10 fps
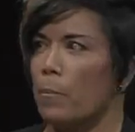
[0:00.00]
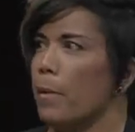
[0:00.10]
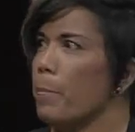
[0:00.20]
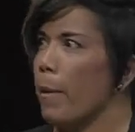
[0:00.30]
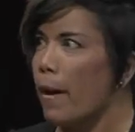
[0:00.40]

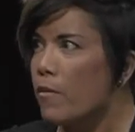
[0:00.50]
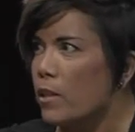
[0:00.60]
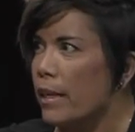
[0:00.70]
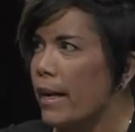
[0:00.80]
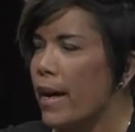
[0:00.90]
but
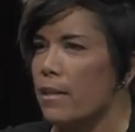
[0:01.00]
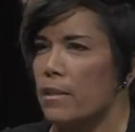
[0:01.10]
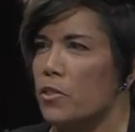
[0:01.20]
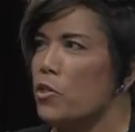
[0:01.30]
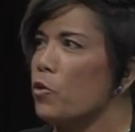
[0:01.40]
Beverly has
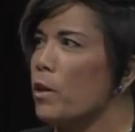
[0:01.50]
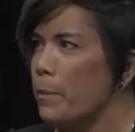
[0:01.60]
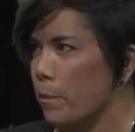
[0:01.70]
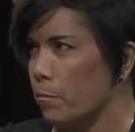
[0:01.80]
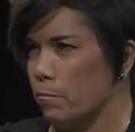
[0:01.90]

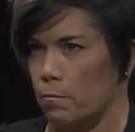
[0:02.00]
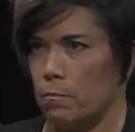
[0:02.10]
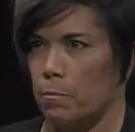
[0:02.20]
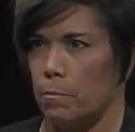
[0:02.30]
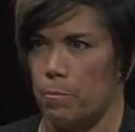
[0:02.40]
extreme,
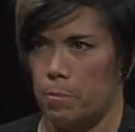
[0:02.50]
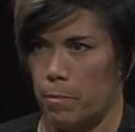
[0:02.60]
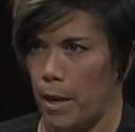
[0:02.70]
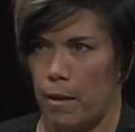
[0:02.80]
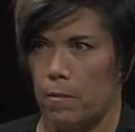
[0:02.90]

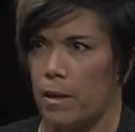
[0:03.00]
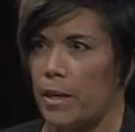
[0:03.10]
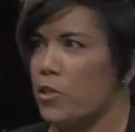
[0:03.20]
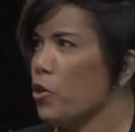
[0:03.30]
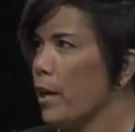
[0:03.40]
like,
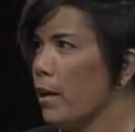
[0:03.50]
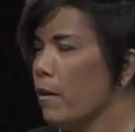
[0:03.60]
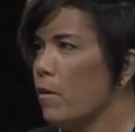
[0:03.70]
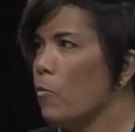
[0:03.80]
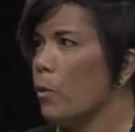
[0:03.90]
history
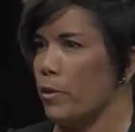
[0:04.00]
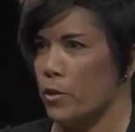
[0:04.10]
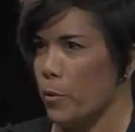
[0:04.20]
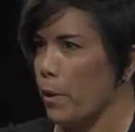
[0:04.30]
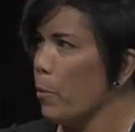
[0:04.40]
with
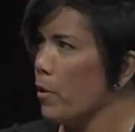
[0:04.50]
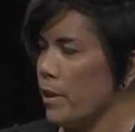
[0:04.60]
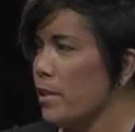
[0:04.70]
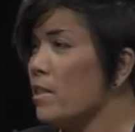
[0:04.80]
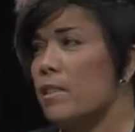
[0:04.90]
doing protests.
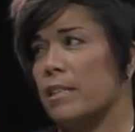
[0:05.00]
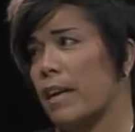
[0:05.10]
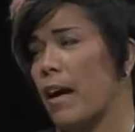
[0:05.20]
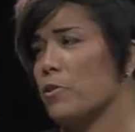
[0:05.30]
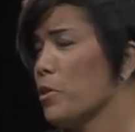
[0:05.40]
This isn't
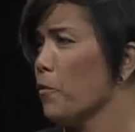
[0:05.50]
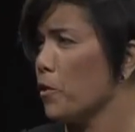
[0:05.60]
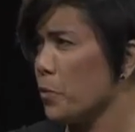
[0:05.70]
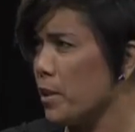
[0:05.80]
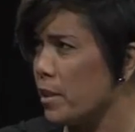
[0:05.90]
actually your
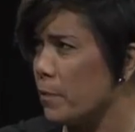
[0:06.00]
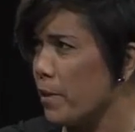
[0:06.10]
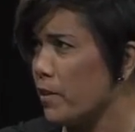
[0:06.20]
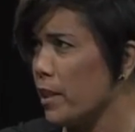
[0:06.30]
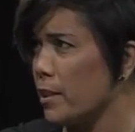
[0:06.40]
first one, is it,
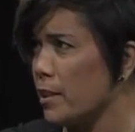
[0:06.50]
Beverly?